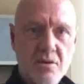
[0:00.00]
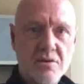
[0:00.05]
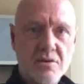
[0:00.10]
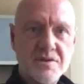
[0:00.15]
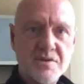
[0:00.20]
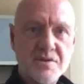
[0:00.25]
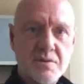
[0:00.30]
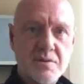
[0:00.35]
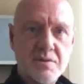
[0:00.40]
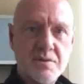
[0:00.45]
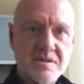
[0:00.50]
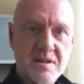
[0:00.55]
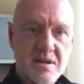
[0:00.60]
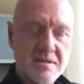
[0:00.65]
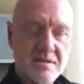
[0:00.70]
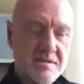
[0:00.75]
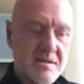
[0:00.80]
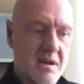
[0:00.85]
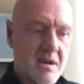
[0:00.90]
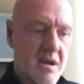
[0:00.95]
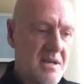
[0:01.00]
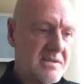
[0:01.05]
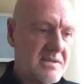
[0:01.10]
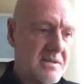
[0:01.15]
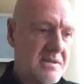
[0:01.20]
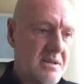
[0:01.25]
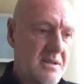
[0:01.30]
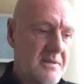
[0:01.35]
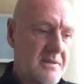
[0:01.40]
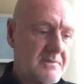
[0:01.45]
the sales guys.
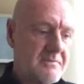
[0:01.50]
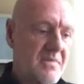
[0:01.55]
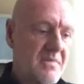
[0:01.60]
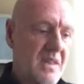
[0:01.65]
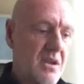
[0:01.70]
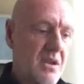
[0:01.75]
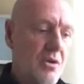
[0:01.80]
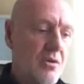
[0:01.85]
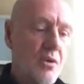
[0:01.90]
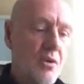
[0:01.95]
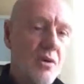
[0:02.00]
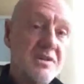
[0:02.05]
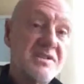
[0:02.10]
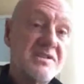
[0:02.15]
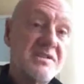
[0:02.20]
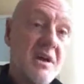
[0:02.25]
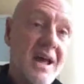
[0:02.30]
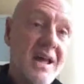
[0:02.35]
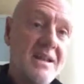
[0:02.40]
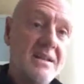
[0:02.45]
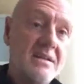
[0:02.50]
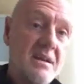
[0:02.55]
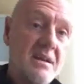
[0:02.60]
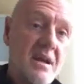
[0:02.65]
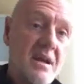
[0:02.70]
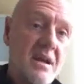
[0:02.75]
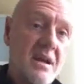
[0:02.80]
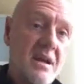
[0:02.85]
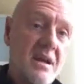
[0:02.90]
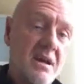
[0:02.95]
You were
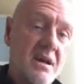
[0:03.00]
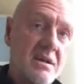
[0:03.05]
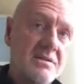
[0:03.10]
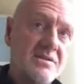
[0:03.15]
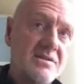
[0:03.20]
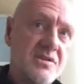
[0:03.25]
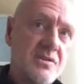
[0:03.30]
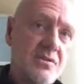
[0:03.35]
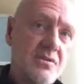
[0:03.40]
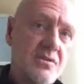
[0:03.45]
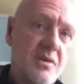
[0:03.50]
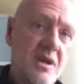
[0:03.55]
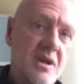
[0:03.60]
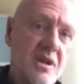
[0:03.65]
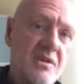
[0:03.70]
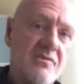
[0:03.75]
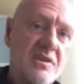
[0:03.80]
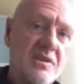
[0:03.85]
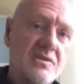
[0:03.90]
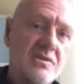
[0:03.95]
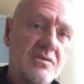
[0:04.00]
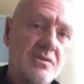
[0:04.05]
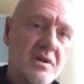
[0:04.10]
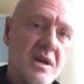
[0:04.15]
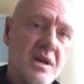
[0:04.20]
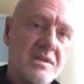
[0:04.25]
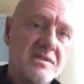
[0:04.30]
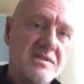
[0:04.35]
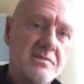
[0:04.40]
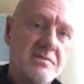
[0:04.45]
assigned to
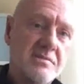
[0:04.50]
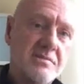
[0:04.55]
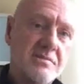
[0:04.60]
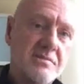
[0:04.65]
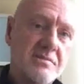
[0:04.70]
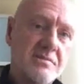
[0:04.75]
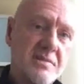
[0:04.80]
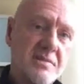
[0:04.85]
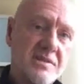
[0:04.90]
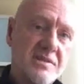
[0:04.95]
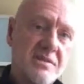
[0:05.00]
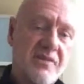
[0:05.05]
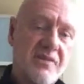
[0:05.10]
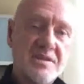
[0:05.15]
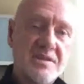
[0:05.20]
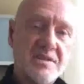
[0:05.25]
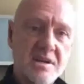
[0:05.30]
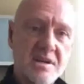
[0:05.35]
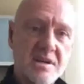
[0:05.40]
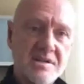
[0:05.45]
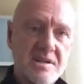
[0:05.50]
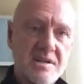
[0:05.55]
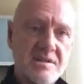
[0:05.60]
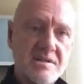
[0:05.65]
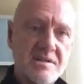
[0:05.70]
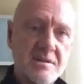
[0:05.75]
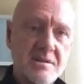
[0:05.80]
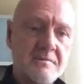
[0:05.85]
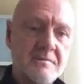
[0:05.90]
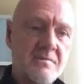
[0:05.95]
individual customers,
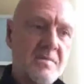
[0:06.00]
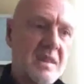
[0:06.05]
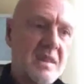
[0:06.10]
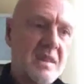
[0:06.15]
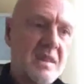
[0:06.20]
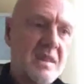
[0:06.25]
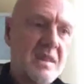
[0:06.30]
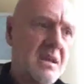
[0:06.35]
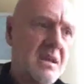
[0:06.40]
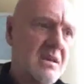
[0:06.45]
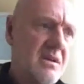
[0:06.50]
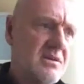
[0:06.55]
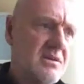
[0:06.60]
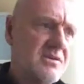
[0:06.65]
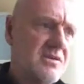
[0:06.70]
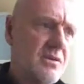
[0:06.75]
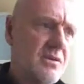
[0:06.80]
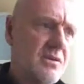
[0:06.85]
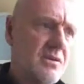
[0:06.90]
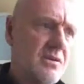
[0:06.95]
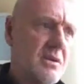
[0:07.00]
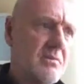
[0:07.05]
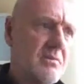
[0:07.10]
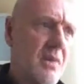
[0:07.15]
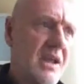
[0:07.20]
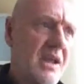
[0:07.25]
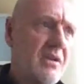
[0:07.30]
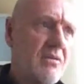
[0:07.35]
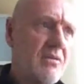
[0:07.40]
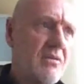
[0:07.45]
franchisees. So
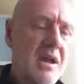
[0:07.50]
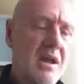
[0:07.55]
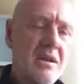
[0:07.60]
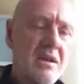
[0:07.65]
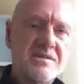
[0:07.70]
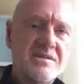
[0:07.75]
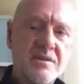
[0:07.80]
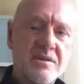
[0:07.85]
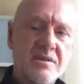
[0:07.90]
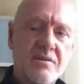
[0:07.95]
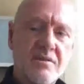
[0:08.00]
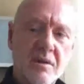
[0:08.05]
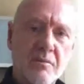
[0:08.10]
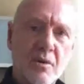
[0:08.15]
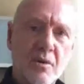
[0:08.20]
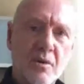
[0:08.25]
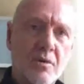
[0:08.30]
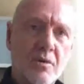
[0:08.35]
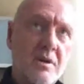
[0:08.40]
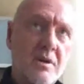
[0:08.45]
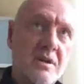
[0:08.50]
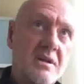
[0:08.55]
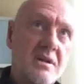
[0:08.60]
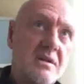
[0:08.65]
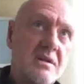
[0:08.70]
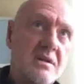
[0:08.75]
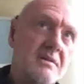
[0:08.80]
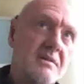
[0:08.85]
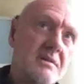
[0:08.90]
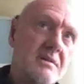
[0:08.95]
Mike created this
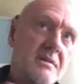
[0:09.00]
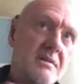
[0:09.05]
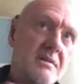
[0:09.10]
incredible,